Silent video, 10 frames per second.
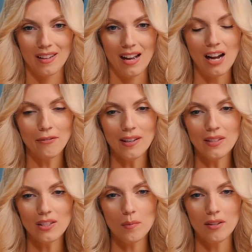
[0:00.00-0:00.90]
I find
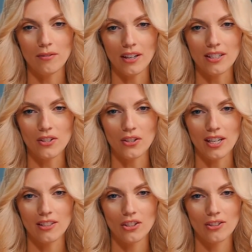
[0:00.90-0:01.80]
this to be very
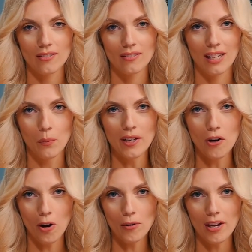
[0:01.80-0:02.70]
strange. Like, we
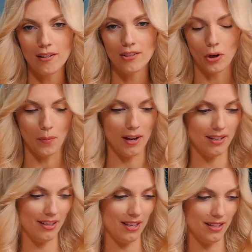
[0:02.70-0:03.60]
know that Joe
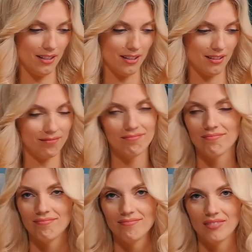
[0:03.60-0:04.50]
Biden is
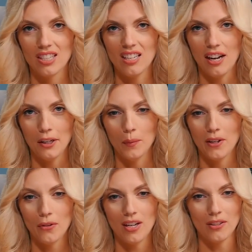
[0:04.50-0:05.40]
senile. We
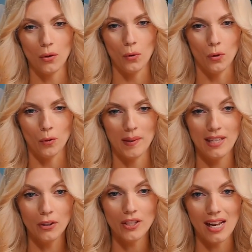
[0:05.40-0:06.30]
know that he's old, but
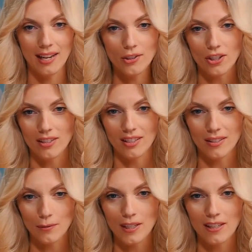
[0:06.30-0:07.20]
he looks ancient in
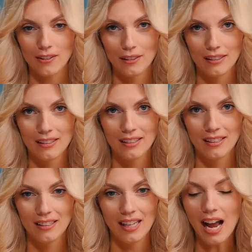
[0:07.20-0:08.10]
this video.
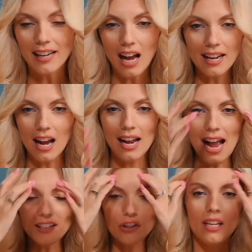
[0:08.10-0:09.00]
Like, I, I, I
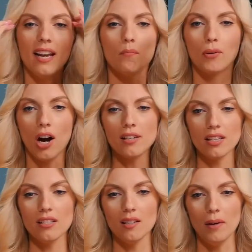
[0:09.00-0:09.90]
actually can't
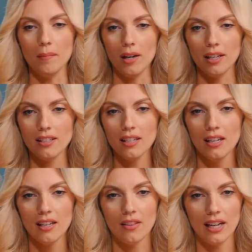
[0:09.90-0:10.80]
process in my mind
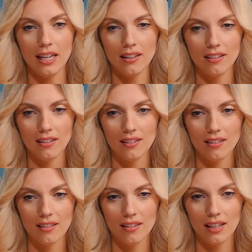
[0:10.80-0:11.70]
that
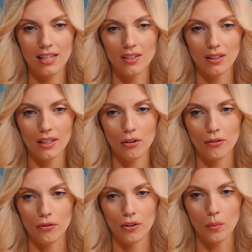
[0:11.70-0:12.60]
he's the leader of
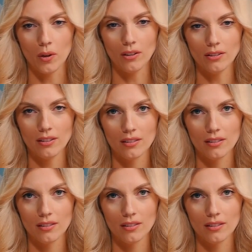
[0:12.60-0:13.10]
the free world.